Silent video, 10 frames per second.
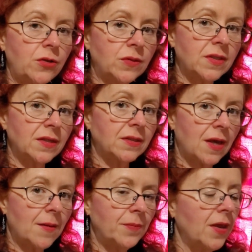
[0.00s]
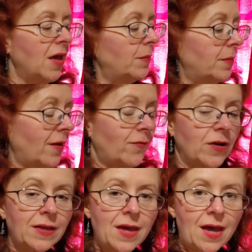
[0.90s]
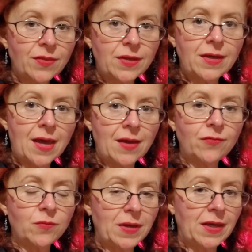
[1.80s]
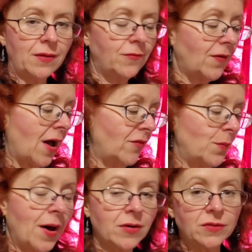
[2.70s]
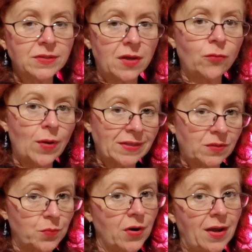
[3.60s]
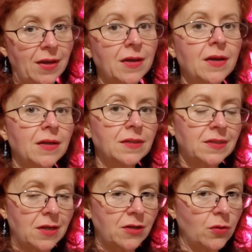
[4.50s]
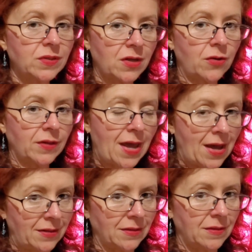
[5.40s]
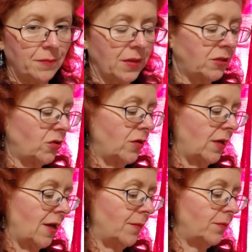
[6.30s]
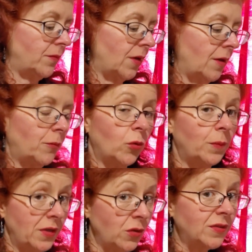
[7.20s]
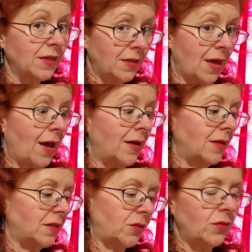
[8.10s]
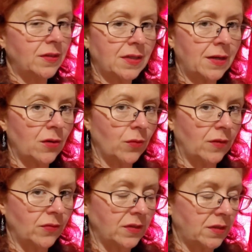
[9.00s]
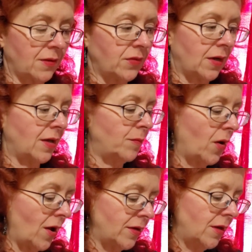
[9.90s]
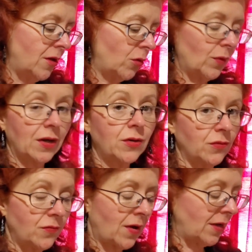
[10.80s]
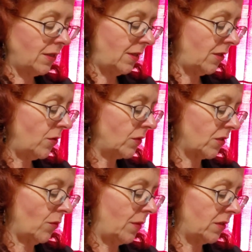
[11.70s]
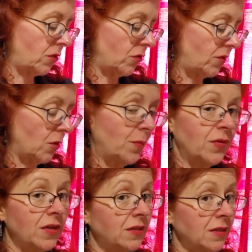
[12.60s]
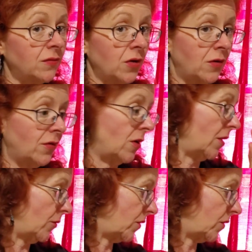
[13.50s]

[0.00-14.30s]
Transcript: use this up, but my friend Cathy gave me 5 bottles of West Spray, no salt added mustard, and I will be using that as soon as I get rid of the stuff that I bought when I couldn't find any no salt mustard. So, but this is very, very low